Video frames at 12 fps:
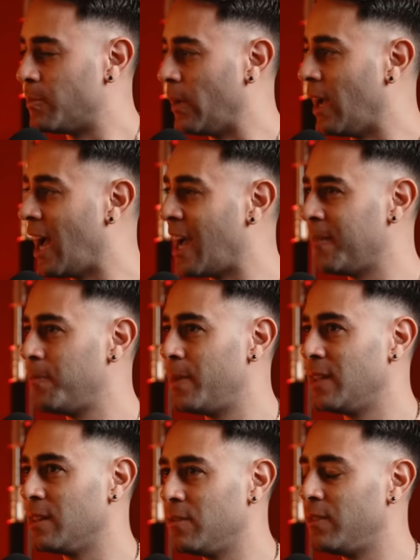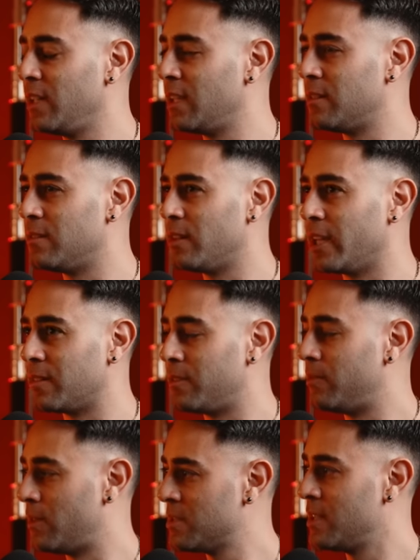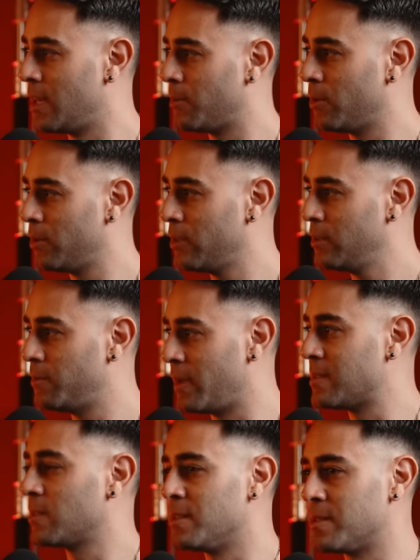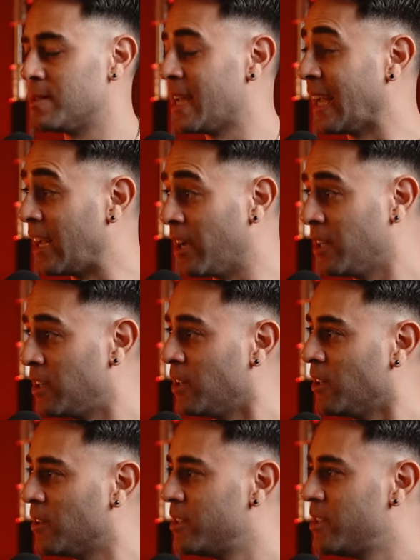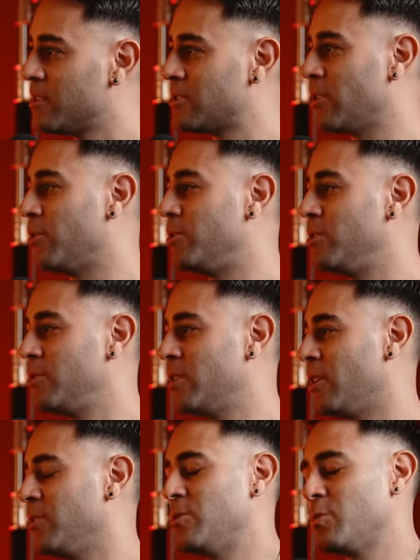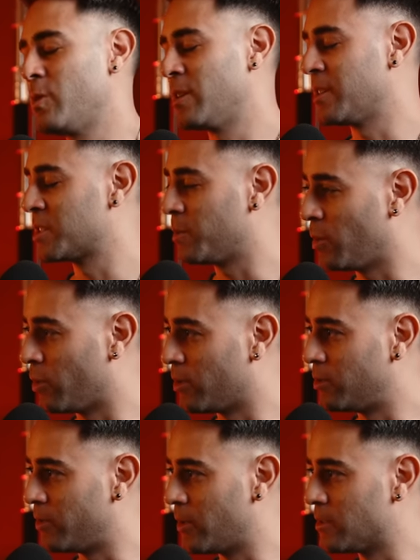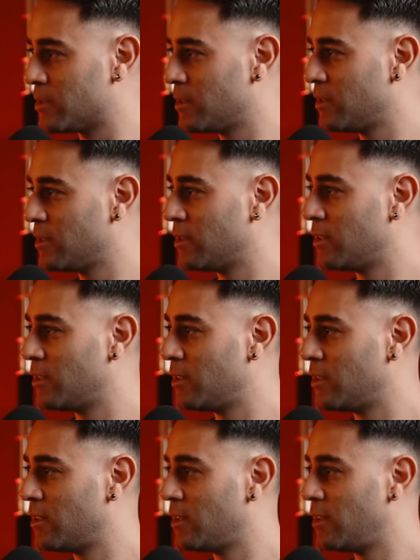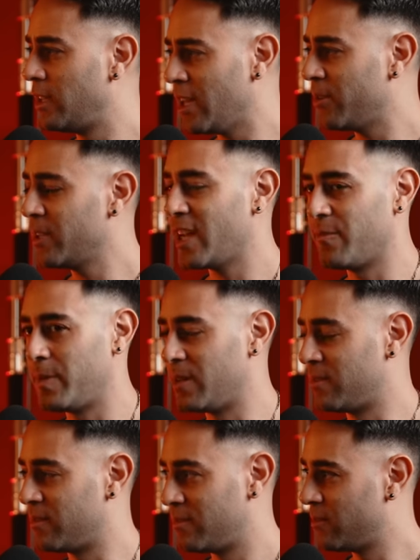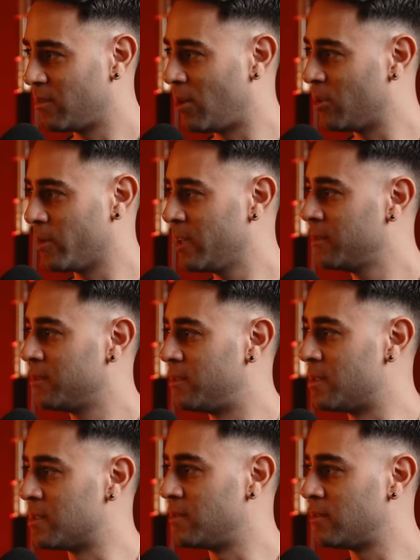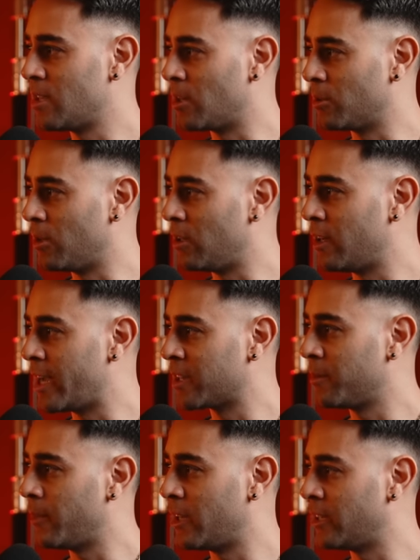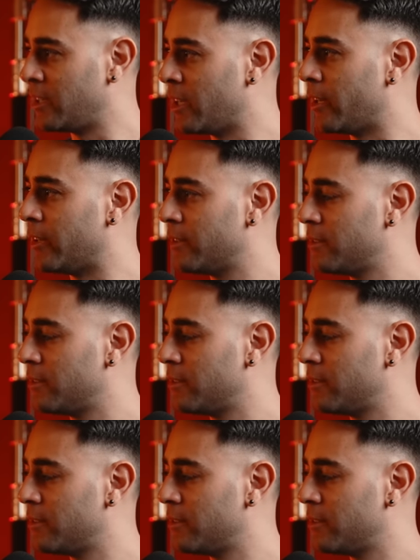but I've been living in like this neighborhood basically since I got here. Yeah. So, you know, you just want to explore. Have you explored at all? Yeah. Oh yeah. I've been all around this Tong Law, Ekamai. Yeah.